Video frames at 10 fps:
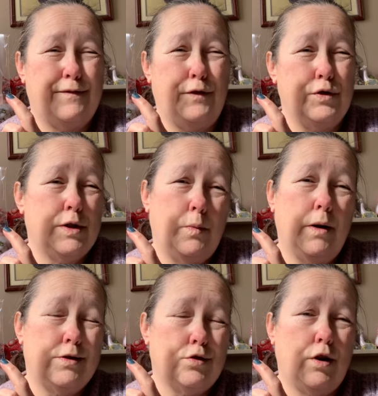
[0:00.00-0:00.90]
41,
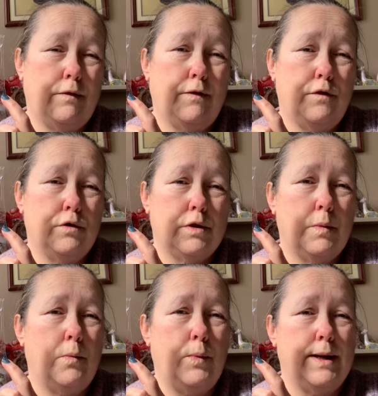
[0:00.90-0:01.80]
it's done over
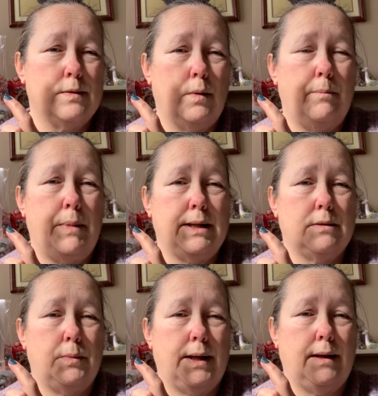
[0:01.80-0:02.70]
41 weeks, one band a
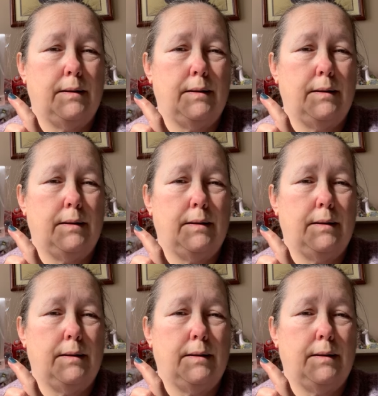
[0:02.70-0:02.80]
week.